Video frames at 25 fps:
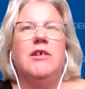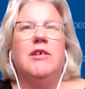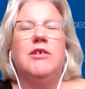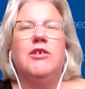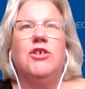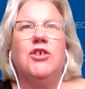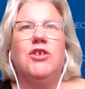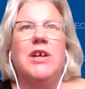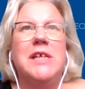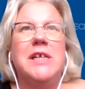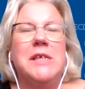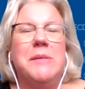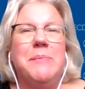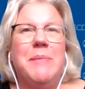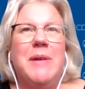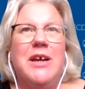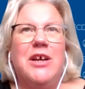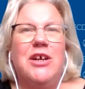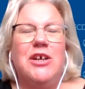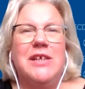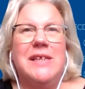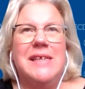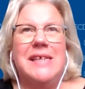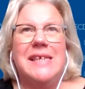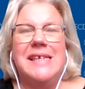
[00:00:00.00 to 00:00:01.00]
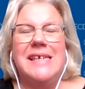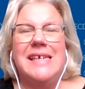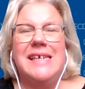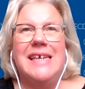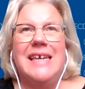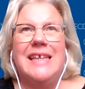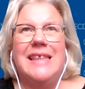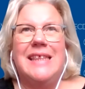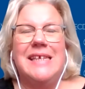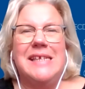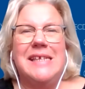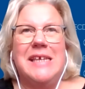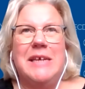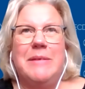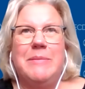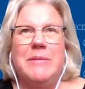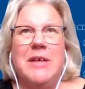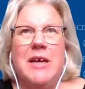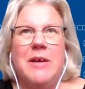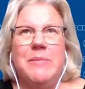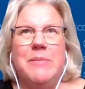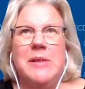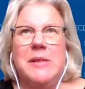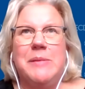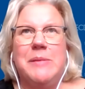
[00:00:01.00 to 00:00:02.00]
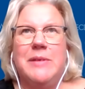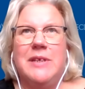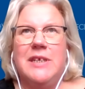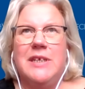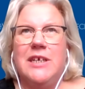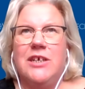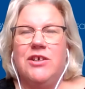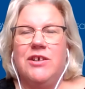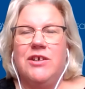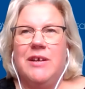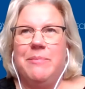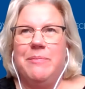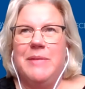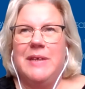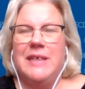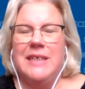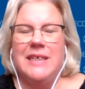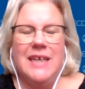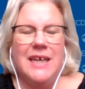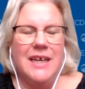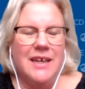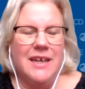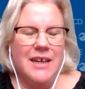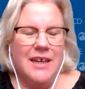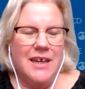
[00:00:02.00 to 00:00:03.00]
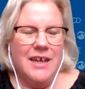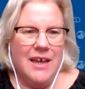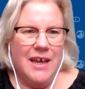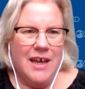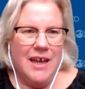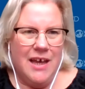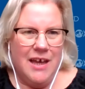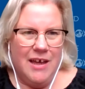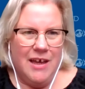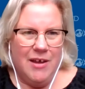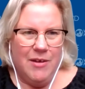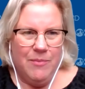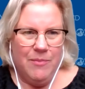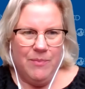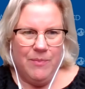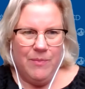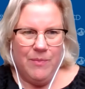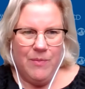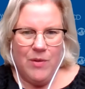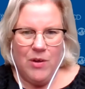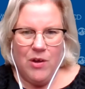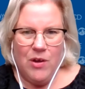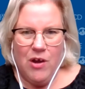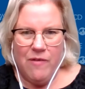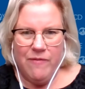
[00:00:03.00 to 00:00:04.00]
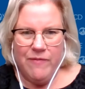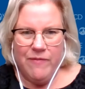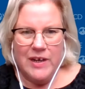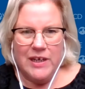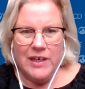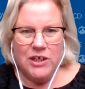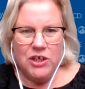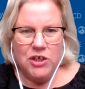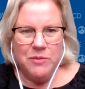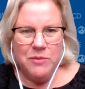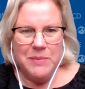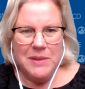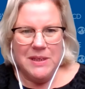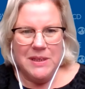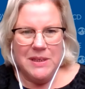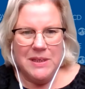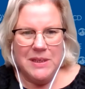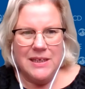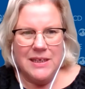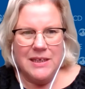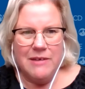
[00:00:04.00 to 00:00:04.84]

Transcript: transparency at the same time as maintaining confidential business